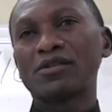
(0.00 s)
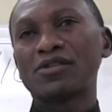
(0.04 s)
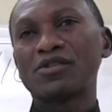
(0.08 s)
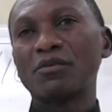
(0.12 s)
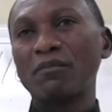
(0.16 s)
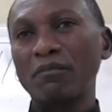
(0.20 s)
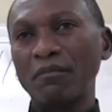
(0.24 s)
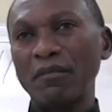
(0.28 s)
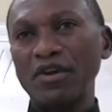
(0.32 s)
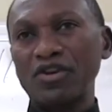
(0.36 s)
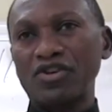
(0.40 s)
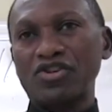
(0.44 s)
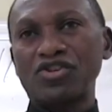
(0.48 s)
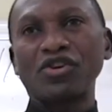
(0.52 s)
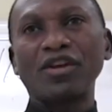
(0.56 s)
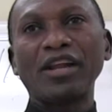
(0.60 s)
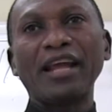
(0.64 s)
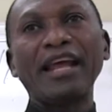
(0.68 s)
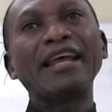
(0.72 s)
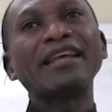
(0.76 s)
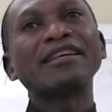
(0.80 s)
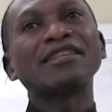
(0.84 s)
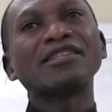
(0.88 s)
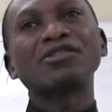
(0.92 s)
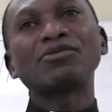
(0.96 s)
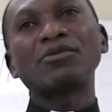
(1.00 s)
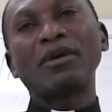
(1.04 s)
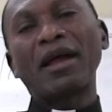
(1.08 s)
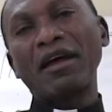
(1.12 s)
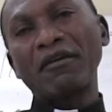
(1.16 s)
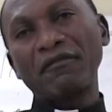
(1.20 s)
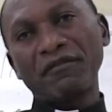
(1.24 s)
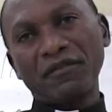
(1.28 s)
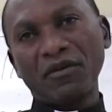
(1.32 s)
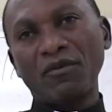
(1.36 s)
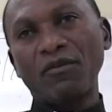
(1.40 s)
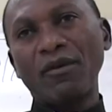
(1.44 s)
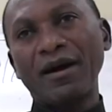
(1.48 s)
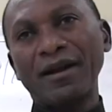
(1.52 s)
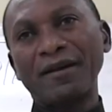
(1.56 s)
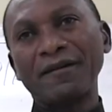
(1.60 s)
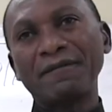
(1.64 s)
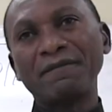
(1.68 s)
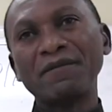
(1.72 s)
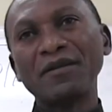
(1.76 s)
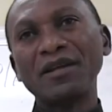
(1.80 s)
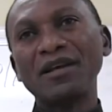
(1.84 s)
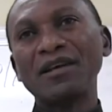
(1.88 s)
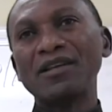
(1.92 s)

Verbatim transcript: to mission is to everyone.